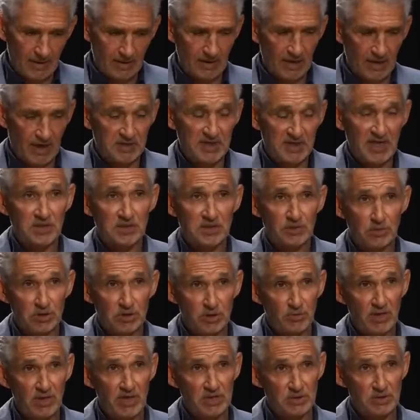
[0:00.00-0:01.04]
the identical
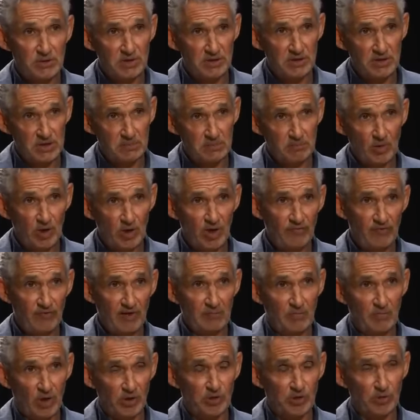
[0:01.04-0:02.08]
twins, which is this
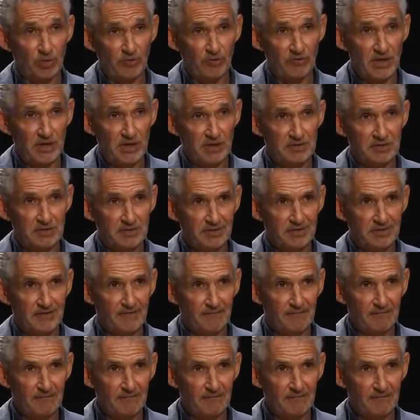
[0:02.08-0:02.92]
perfect model of these,